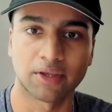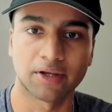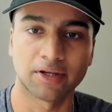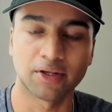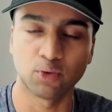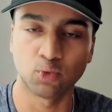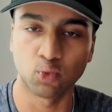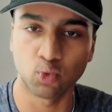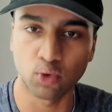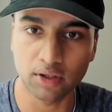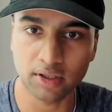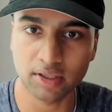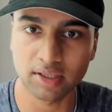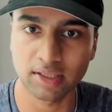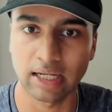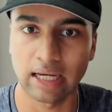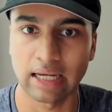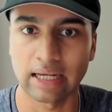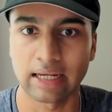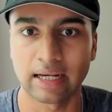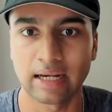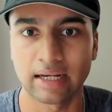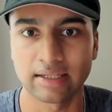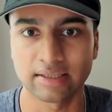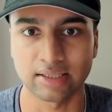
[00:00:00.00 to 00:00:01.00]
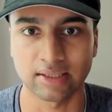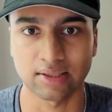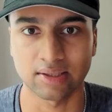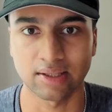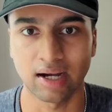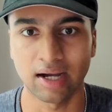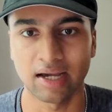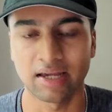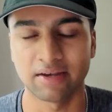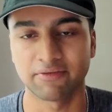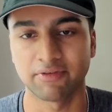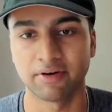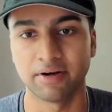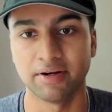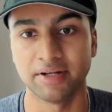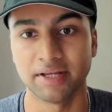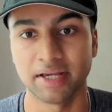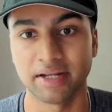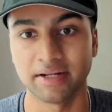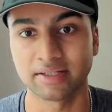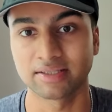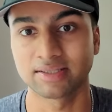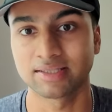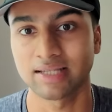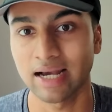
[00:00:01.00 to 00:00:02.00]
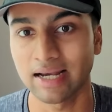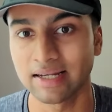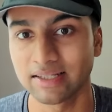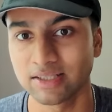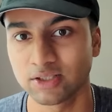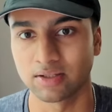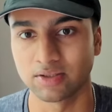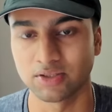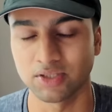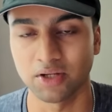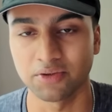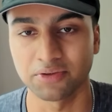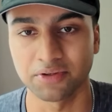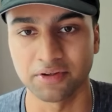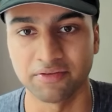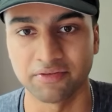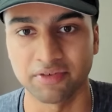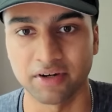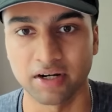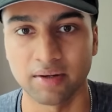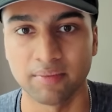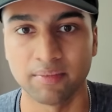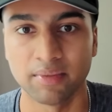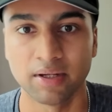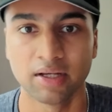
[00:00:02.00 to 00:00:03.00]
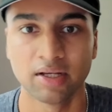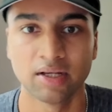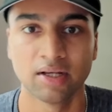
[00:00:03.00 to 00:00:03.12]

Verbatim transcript: that he worked at as a client for a data science consulting firm.